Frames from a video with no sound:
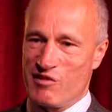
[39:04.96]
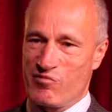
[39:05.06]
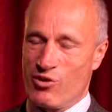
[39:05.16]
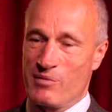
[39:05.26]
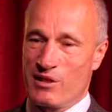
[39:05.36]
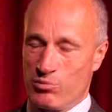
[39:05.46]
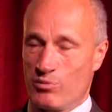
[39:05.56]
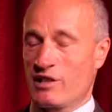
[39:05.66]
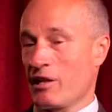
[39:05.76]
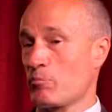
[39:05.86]
they're from, it
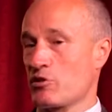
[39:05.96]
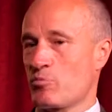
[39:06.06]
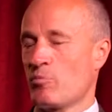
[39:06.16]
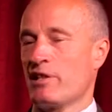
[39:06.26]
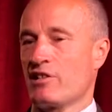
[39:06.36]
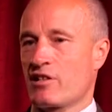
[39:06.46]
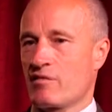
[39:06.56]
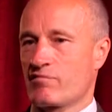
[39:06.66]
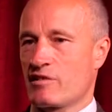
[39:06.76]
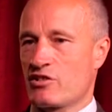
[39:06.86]
will get much more media
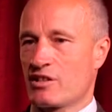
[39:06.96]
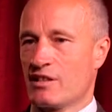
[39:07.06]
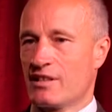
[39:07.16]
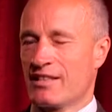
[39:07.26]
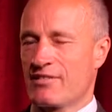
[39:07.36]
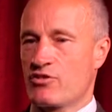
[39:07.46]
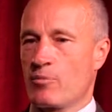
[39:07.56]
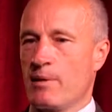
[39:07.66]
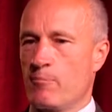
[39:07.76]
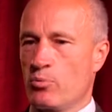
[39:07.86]
coverage. So
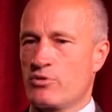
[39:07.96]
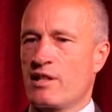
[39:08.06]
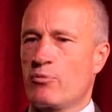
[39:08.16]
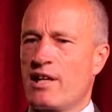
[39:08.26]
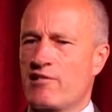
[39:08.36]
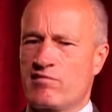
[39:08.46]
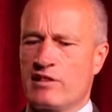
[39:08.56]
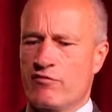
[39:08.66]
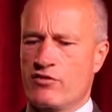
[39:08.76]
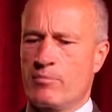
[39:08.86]
people will say, well,
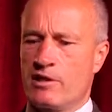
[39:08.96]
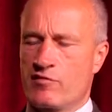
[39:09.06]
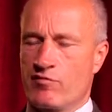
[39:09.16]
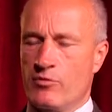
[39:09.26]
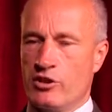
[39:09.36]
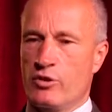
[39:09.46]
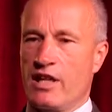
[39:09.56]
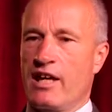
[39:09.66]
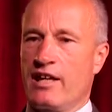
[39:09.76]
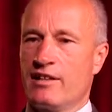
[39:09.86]
naturally, if somebody is from the
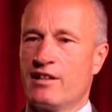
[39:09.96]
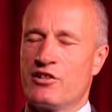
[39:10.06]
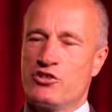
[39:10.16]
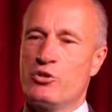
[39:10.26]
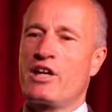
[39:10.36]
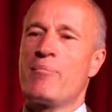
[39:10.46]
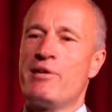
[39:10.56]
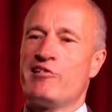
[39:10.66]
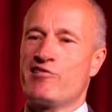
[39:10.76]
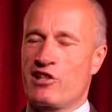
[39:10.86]
UK, UK
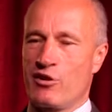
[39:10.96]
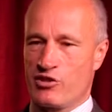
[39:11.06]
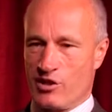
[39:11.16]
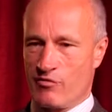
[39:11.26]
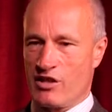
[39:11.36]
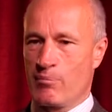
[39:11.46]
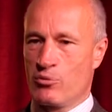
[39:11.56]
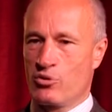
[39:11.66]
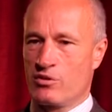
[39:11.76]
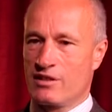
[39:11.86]
media is going to cover that
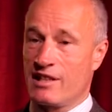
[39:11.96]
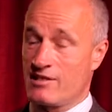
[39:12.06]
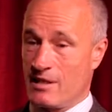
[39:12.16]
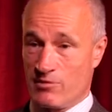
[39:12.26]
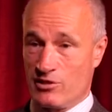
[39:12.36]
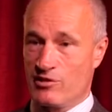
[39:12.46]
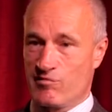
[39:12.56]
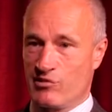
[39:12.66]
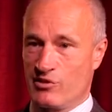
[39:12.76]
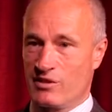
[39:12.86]
more, and that's absolutely
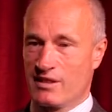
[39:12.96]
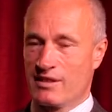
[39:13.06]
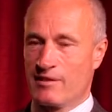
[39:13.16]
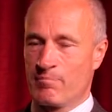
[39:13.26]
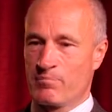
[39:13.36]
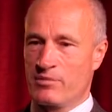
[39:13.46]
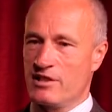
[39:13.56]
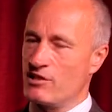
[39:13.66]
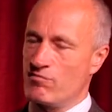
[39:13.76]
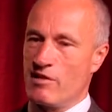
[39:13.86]
true. But
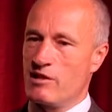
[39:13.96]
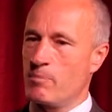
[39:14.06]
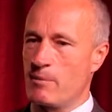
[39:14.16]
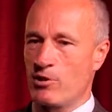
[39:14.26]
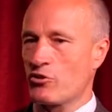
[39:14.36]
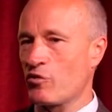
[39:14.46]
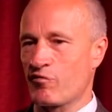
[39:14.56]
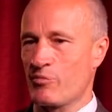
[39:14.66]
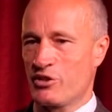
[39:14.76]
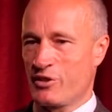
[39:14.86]
these Israeli people are not
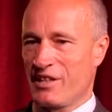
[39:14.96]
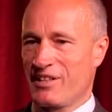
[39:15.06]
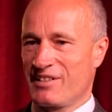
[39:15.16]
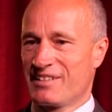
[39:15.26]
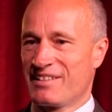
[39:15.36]
from the UK,